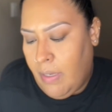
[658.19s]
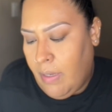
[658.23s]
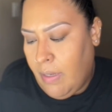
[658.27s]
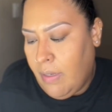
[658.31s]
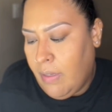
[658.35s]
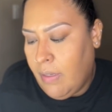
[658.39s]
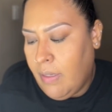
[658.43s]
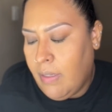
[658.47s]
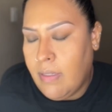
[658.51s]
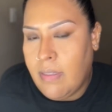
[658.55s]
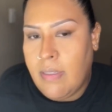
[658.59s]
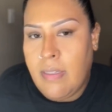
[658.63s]

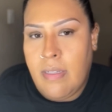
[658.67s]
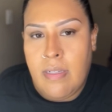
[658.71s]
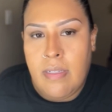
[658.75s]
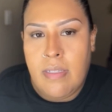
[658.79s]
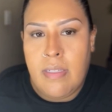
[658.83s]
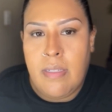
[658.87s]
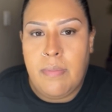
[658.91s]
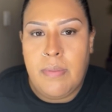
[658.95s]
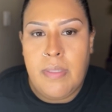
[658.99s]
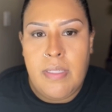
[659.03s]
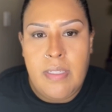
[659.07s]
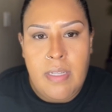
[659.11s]
because then
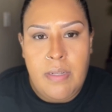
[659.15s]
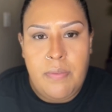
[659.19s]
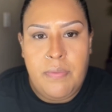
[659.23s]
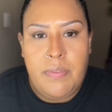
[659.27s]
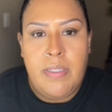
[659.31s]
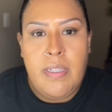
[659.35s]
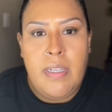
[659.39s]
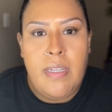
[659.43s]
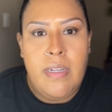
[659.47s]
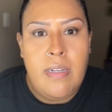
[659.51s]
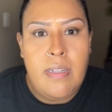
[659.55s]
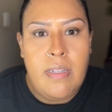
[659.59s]
sometimes I forget
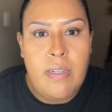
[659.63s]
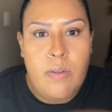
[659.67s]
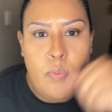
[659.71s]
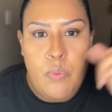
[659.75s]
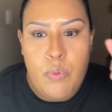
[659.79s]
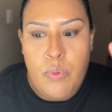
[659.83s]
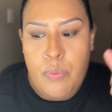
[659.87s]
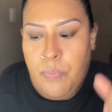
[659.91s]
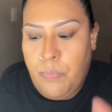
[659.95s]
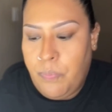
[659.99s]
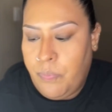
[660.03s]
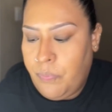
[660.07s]
and then
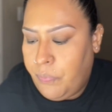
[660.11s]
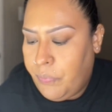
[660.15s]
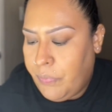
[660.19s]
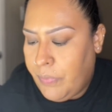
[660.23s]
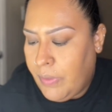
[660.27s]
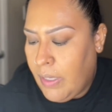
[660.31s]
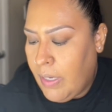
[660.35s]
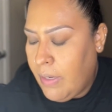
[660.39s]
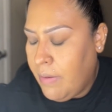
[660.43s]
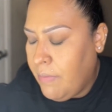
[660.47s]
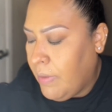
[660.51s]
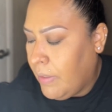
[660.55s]
I
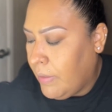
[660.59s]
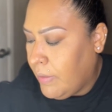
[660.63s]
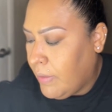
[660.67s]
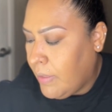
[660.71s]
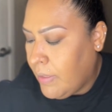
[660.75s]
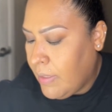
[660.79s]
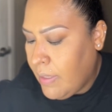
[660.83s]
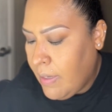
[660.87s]
bust.